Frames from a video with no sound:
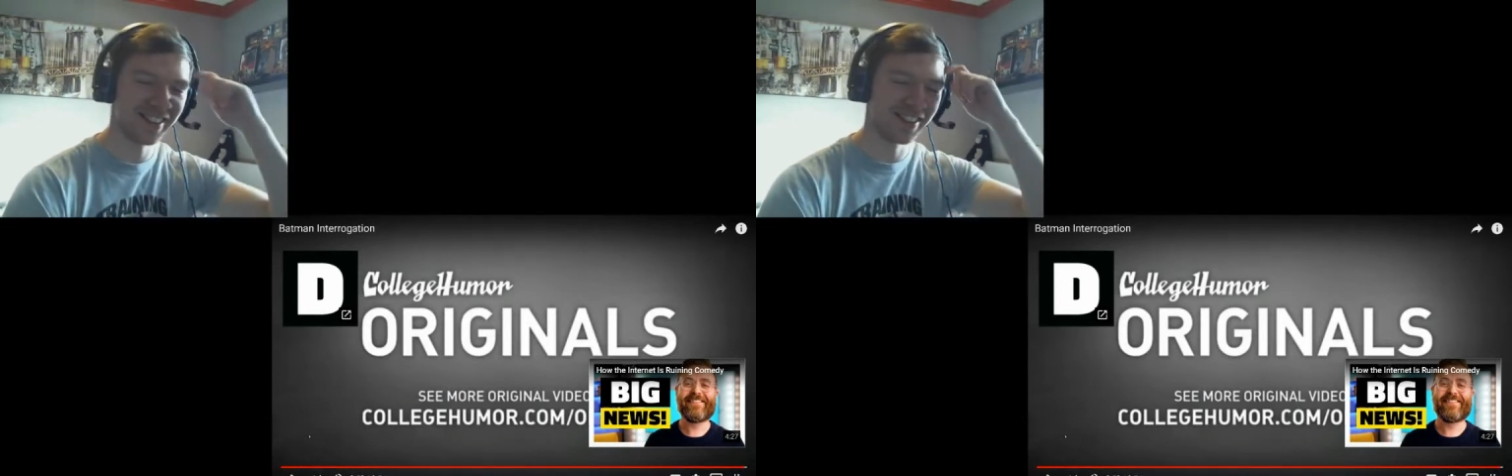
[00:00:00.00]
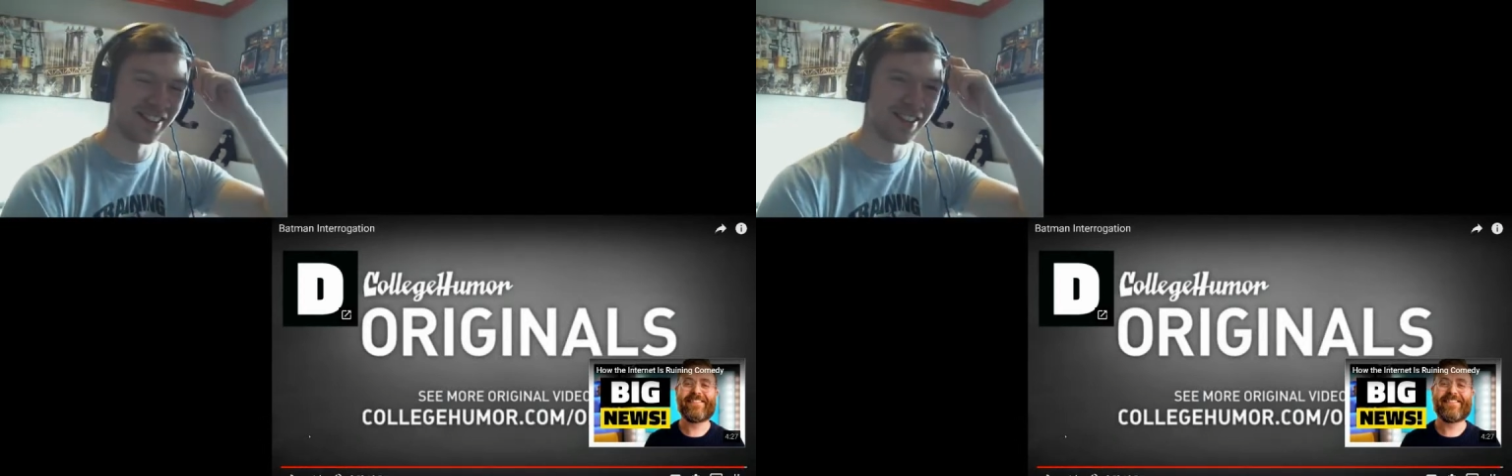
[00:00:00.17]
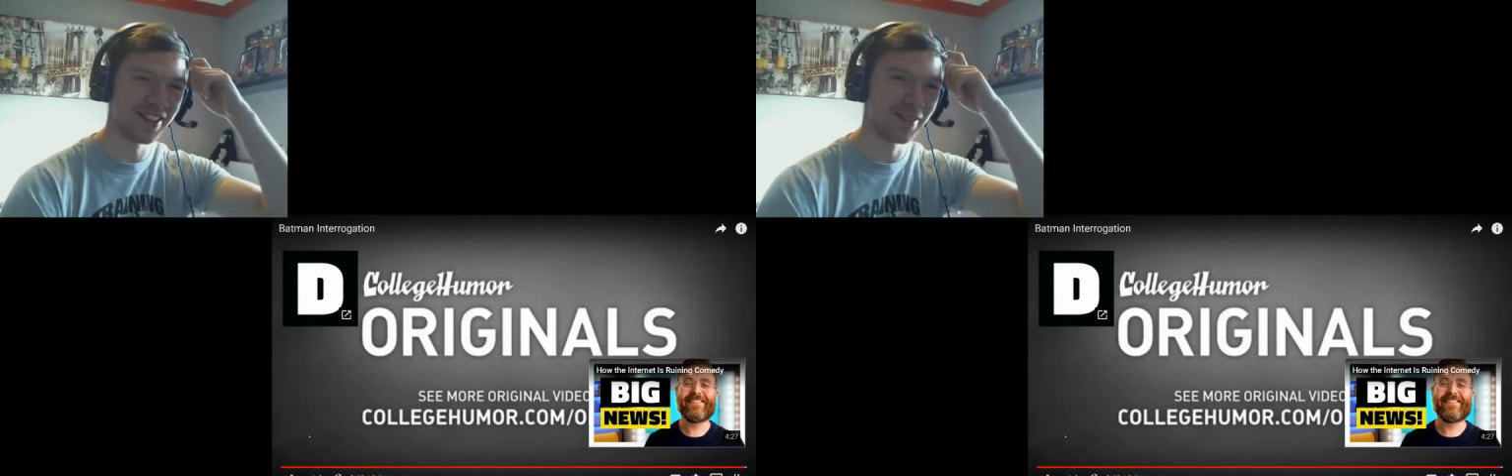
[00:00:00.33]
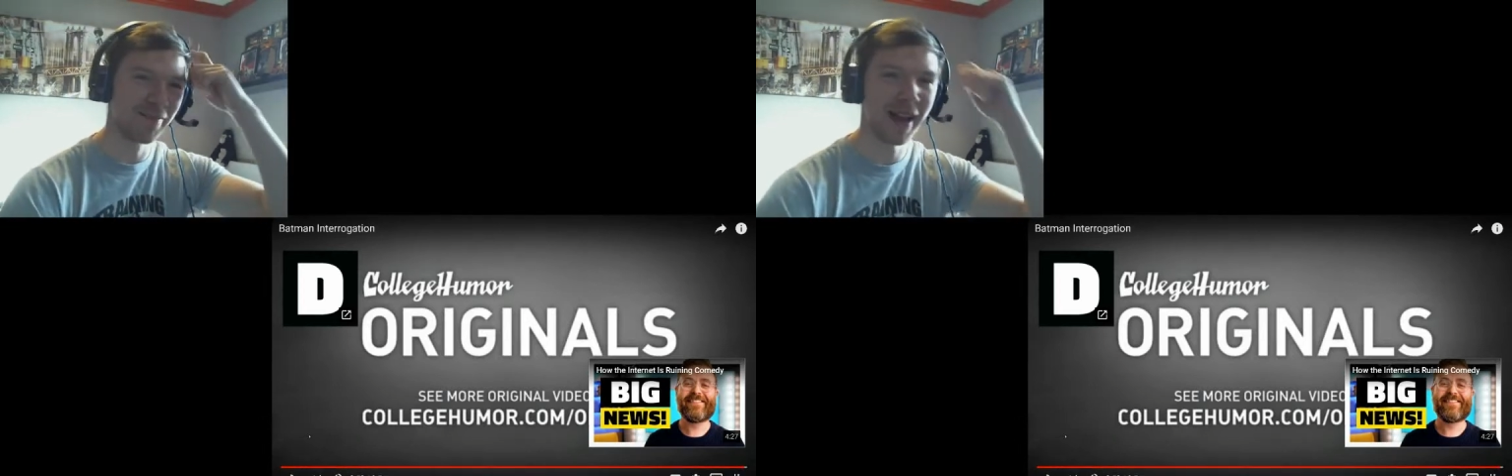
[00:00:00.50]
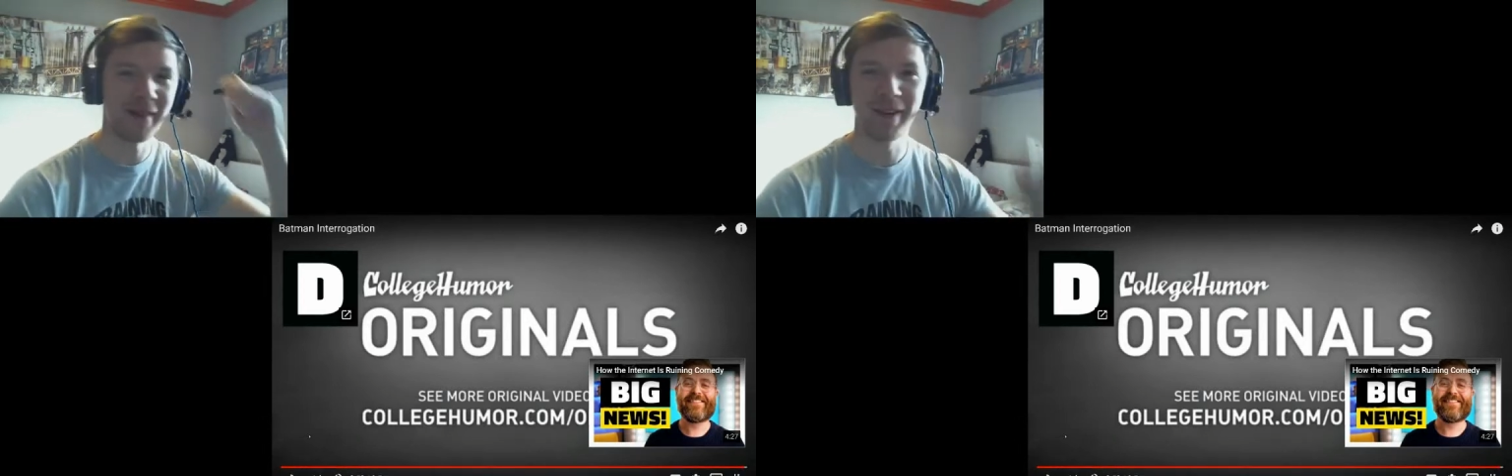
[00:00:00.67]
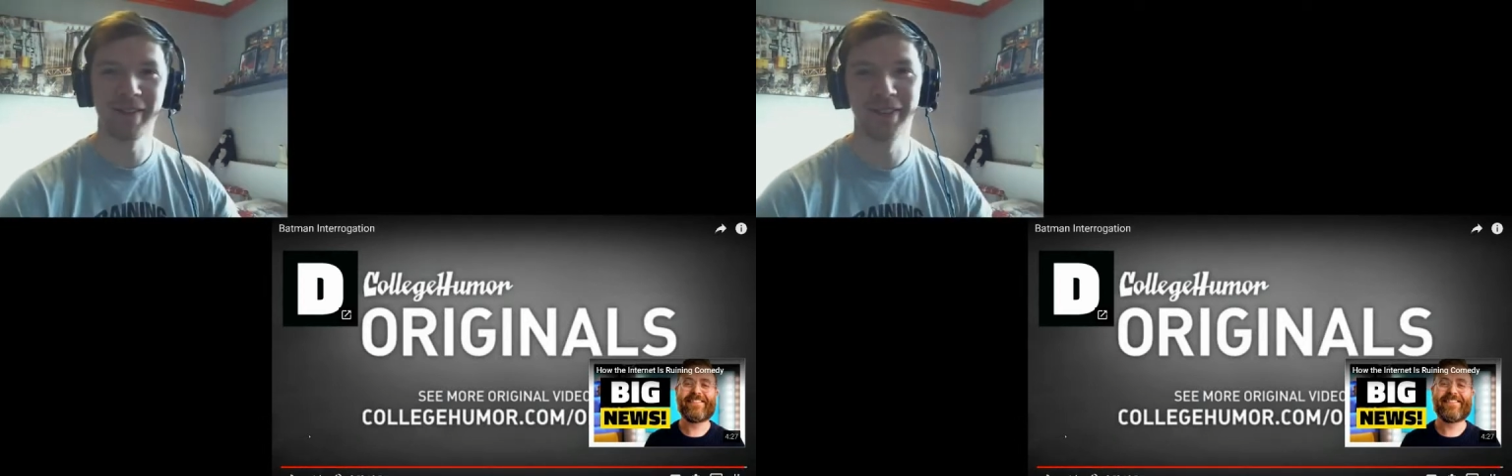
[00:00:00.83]
The
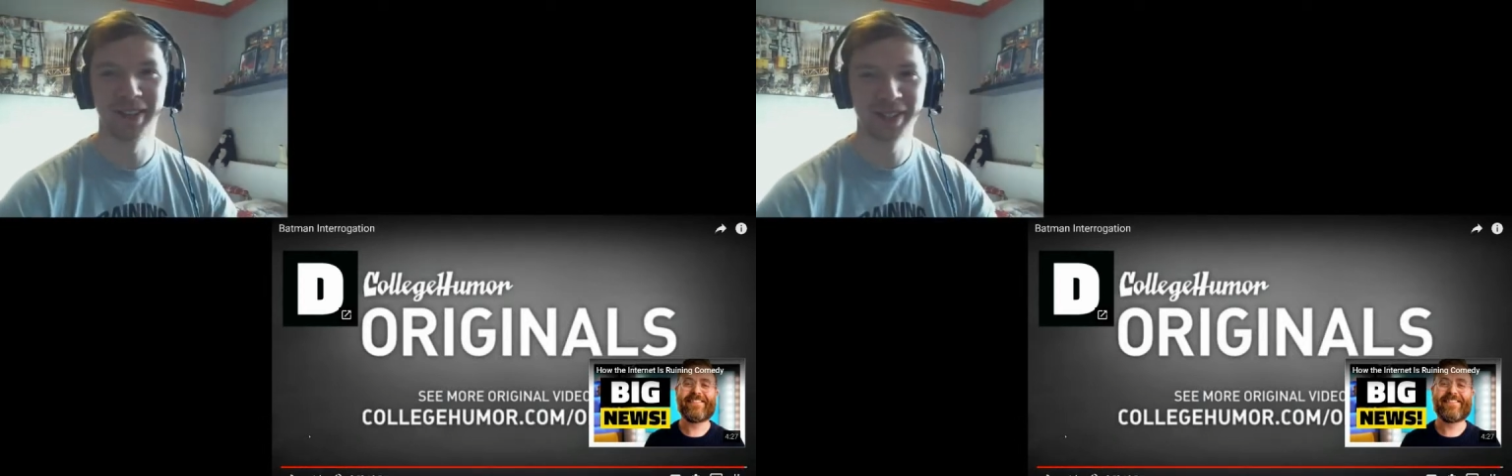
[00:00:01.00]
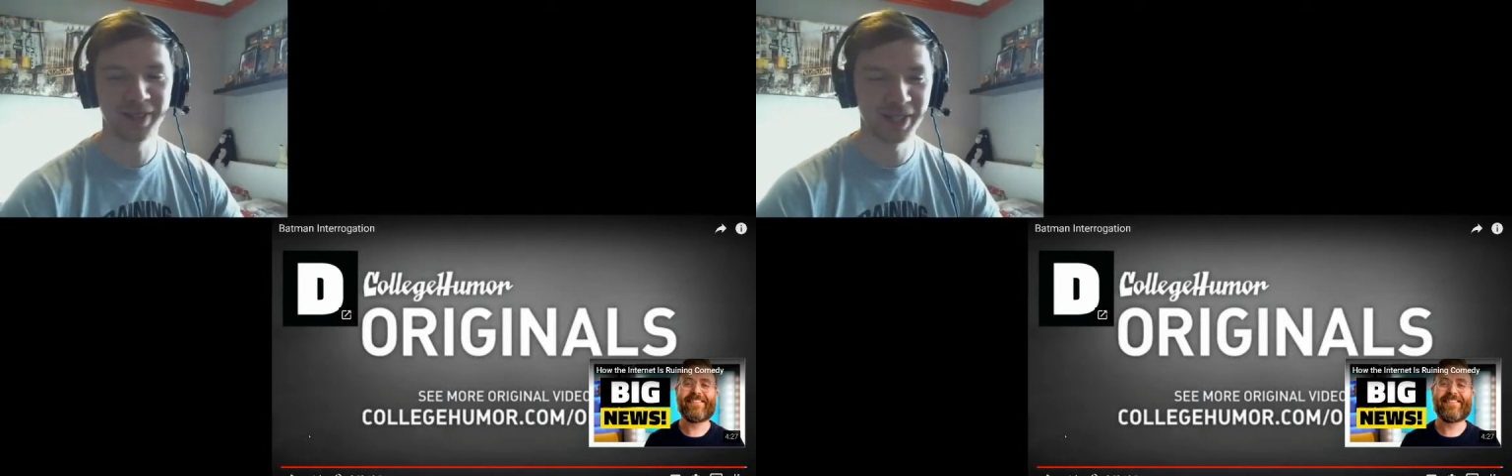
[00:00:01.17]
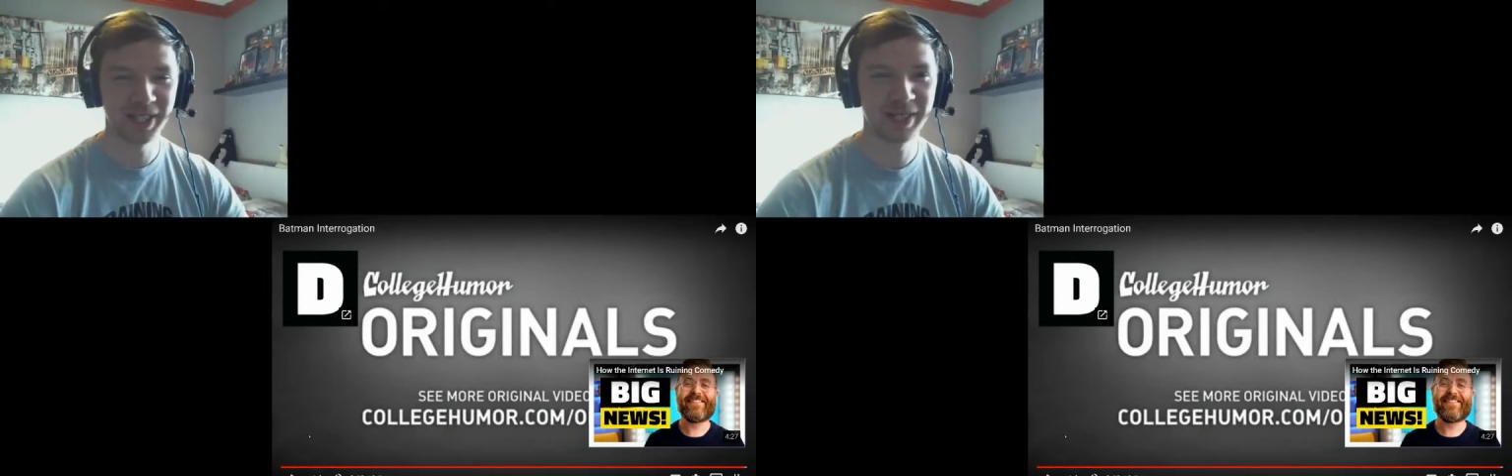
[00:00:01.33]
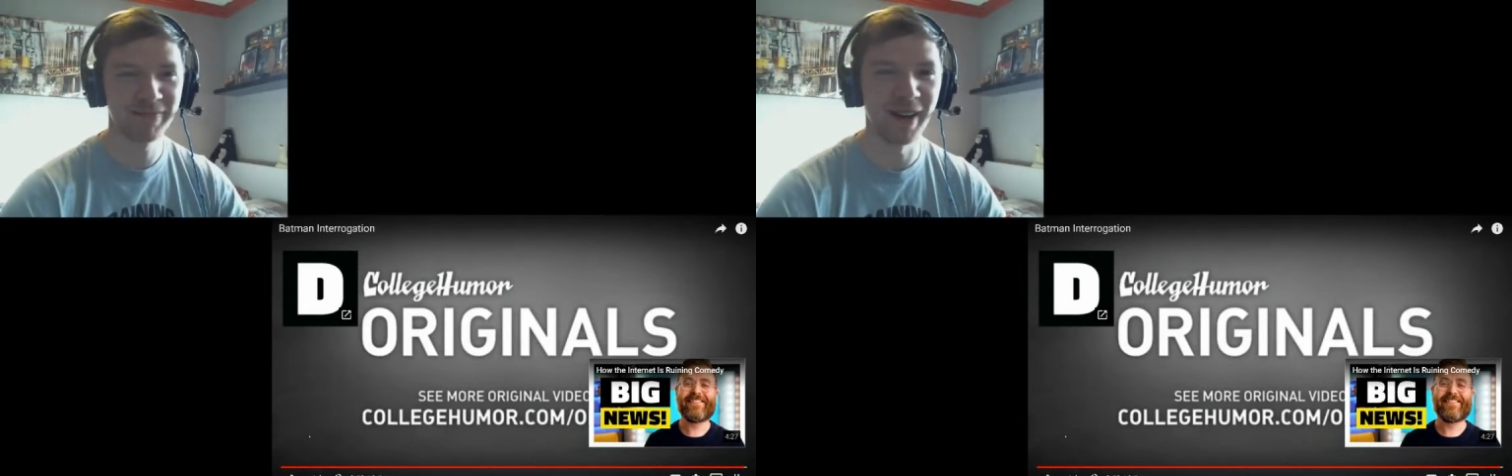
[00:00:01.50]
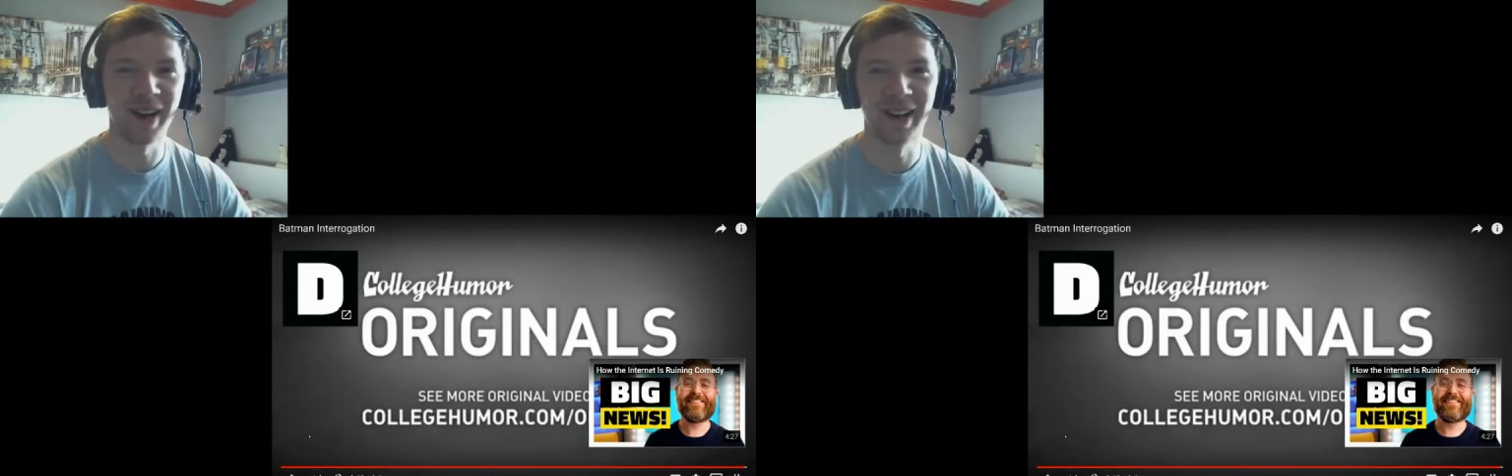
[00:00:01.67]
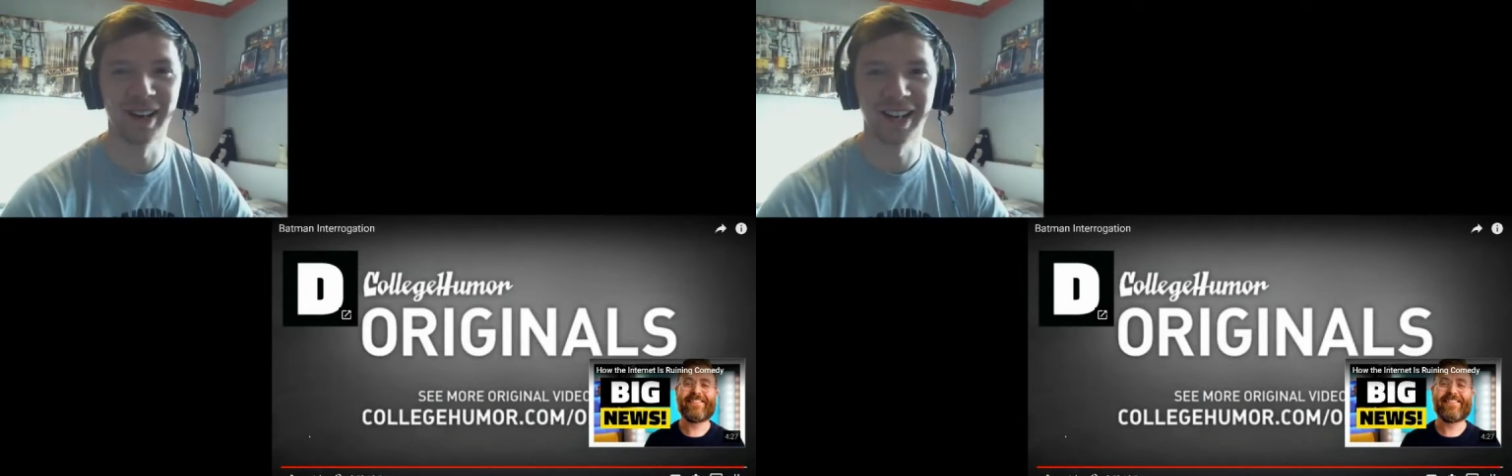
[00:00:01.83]
Batman voice was
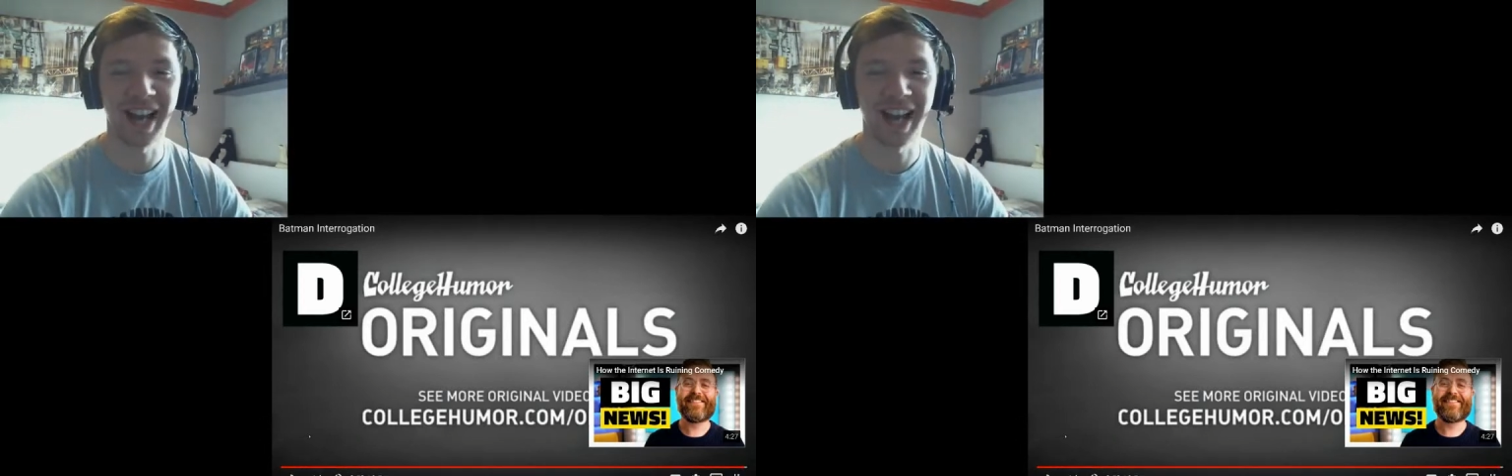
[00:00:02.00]
spot on.